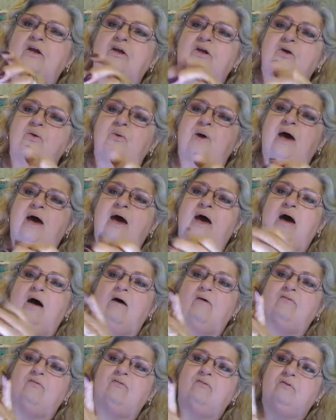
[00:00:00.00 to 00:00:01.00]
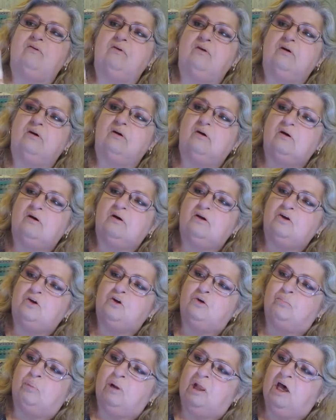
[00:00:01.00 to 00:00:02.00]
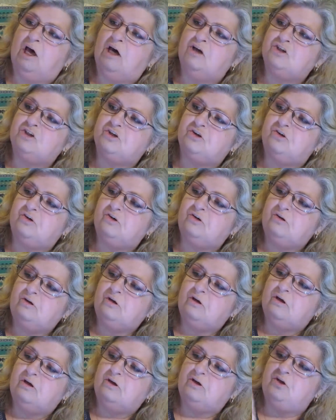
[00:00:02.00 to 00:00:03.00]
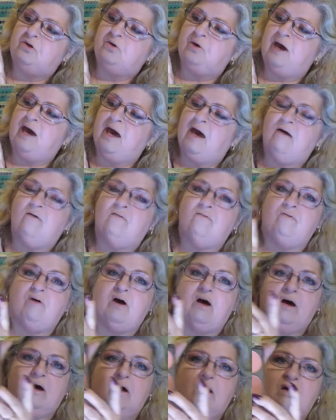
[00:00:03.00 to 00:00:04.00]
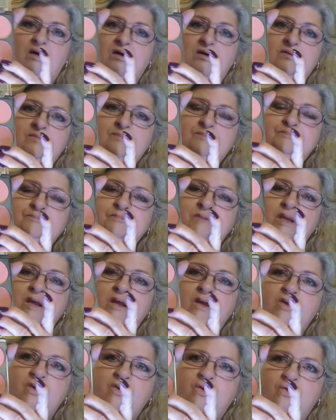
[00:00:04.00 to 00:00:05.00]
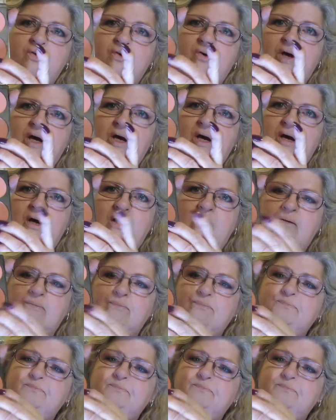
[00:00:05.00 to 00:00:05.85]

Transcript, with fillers: you have your blusher, you have uh, your uh,